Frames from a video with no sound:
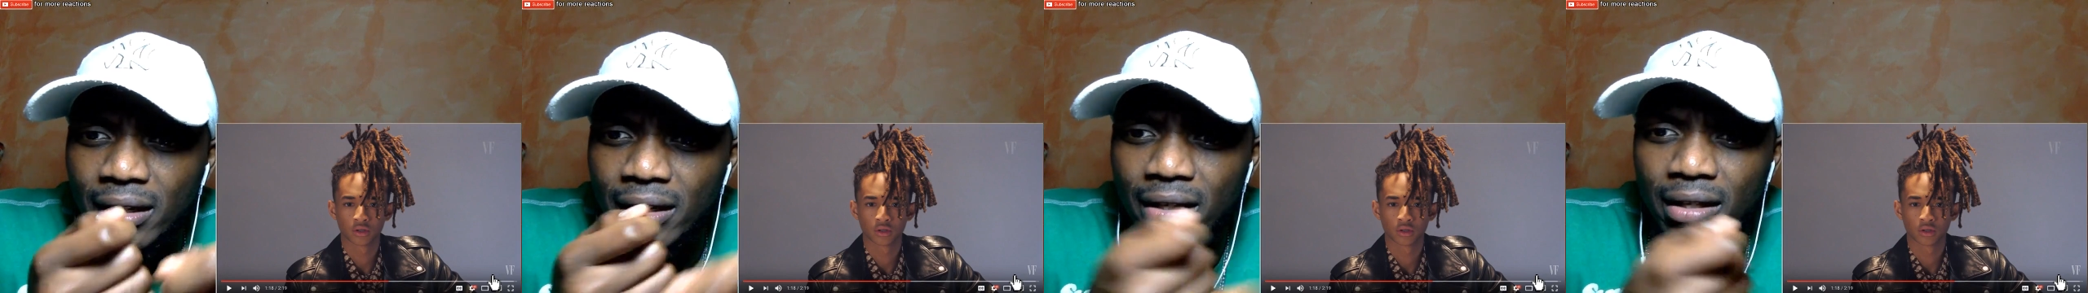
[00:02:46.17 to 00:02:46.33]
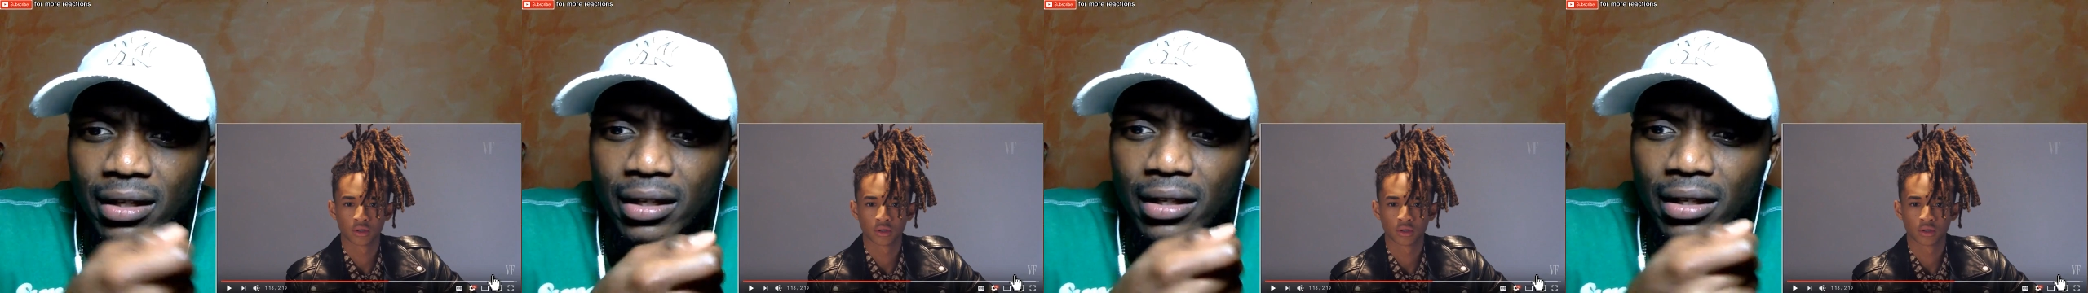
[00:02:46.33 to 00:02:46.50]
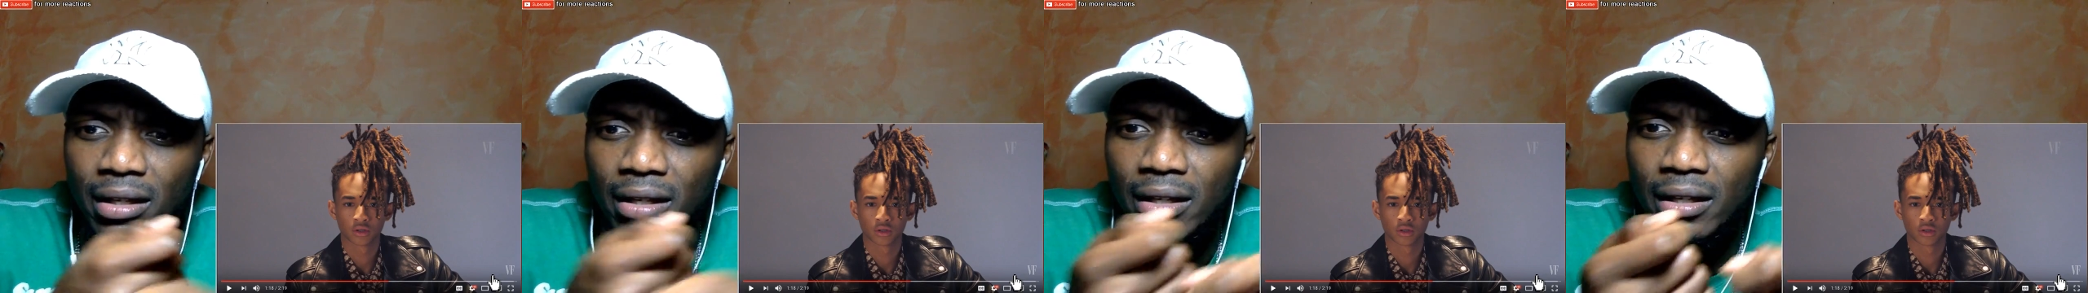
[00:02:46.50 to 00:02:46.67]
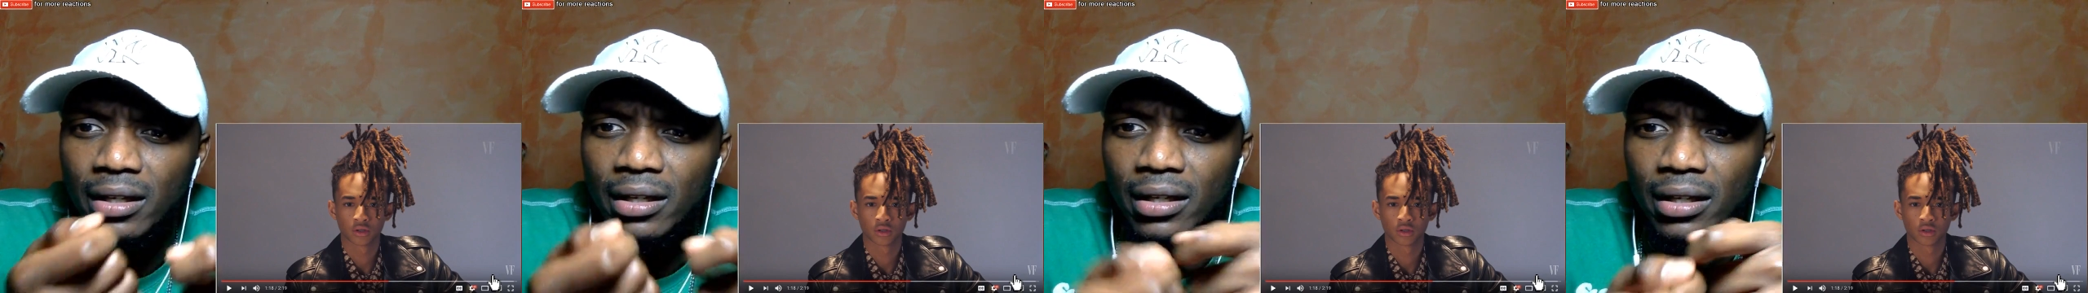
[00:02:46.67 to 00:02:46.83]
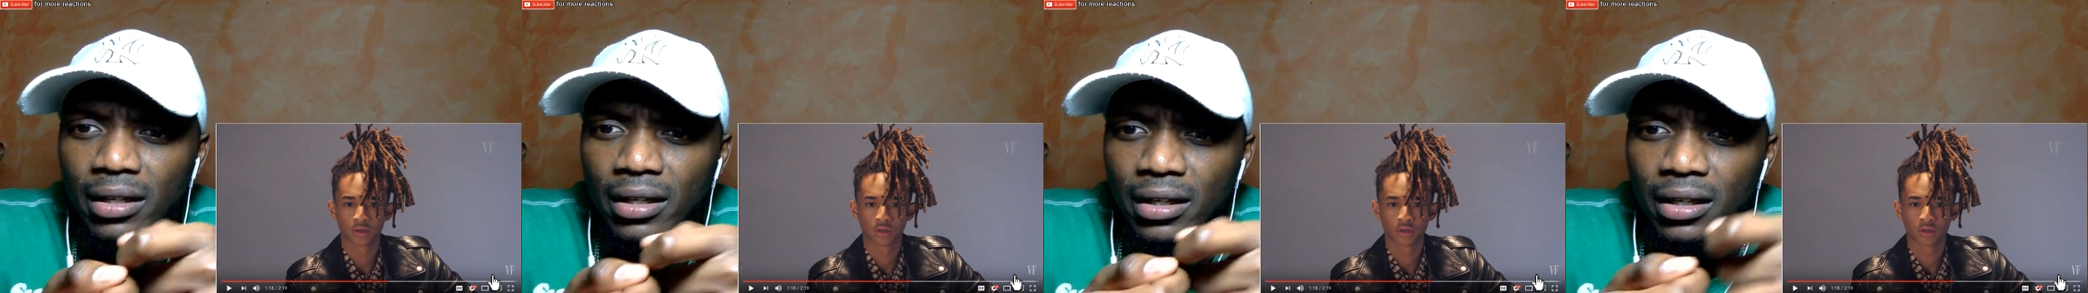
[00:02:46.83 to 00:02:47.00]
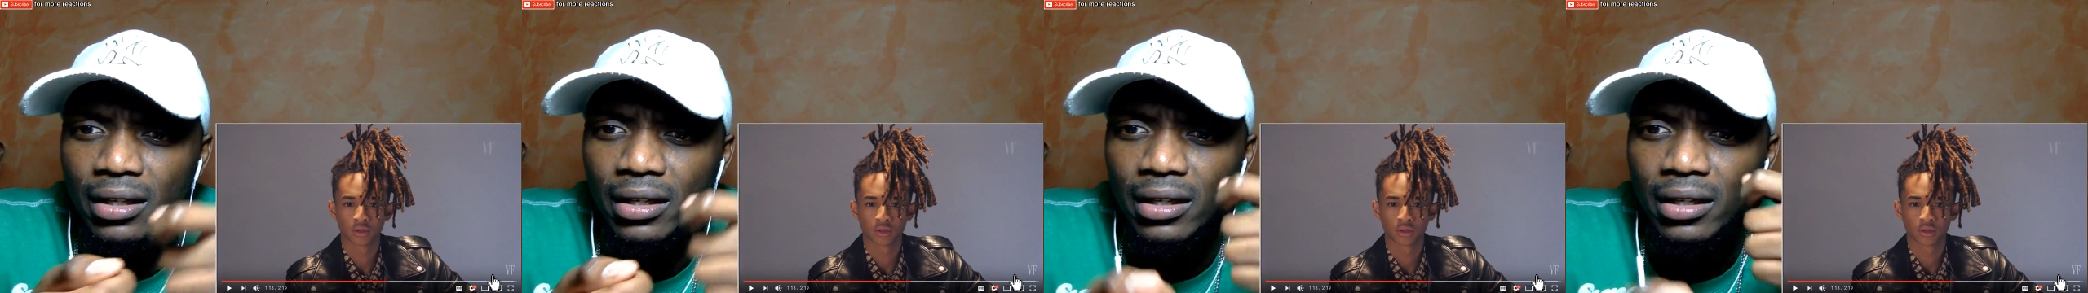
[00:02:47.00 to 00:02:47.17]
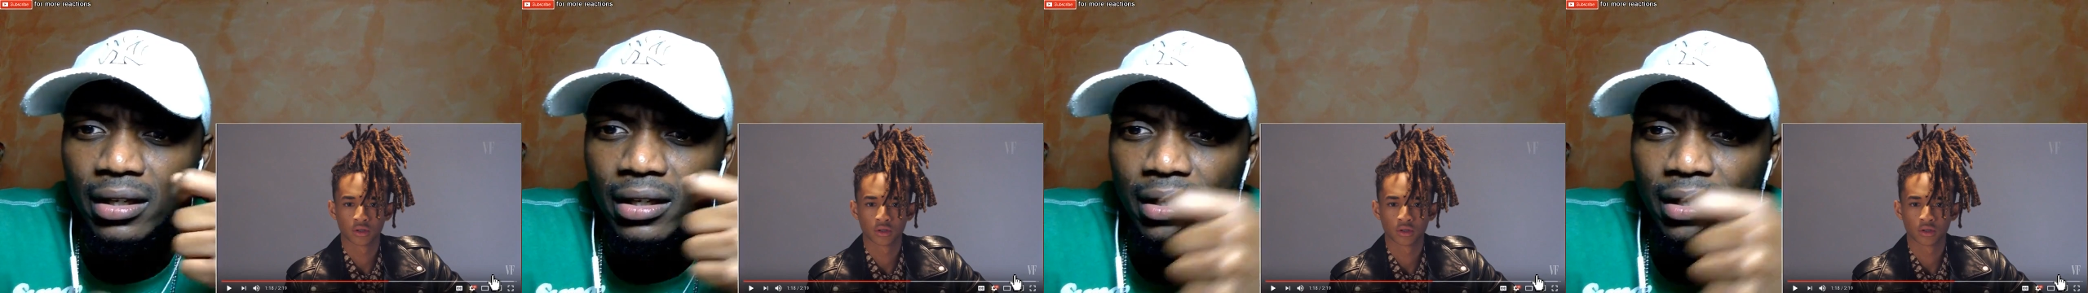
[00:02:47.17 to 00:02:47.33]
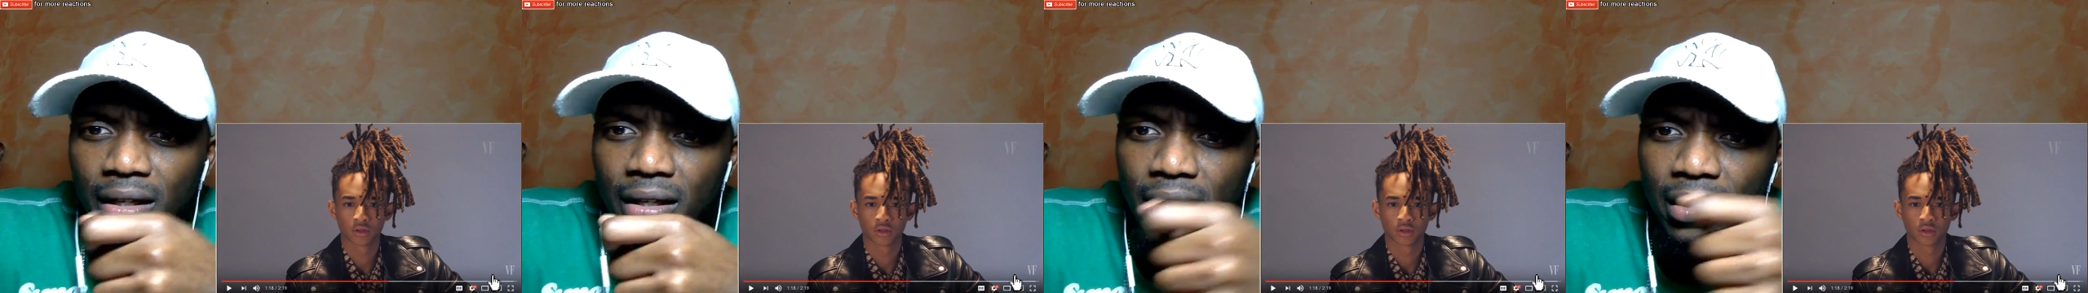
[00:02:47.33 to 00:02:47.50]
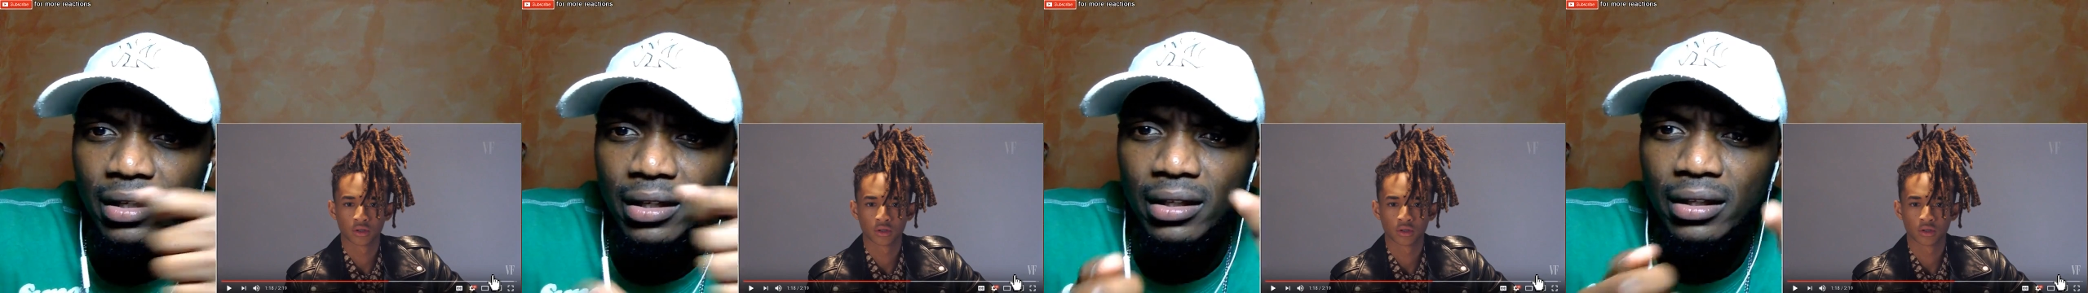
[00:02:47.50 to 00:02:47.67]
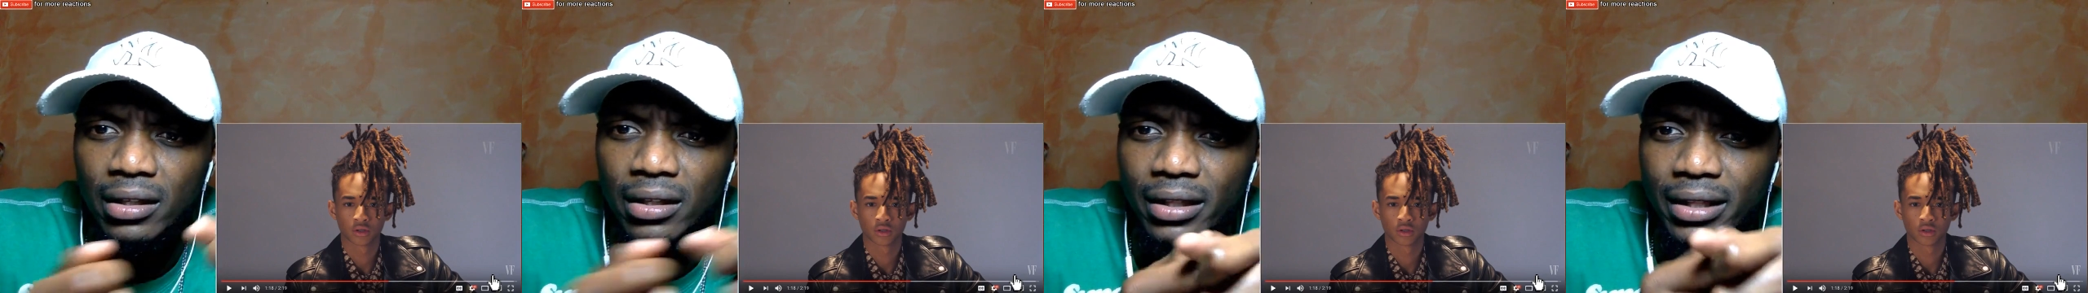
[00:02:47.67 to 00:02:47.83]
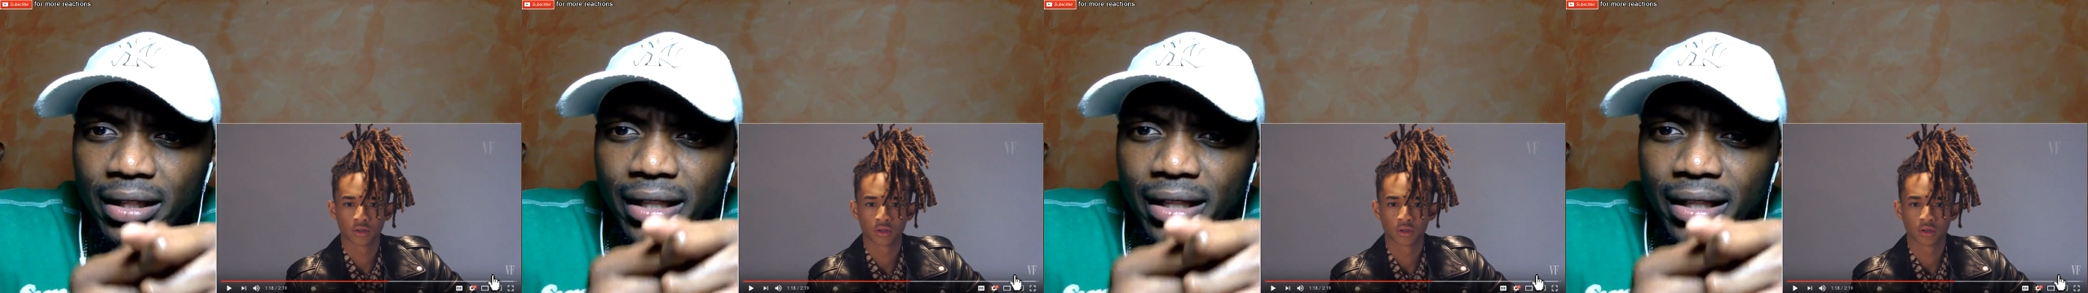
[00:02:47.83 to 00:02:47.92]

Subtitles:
[no speech]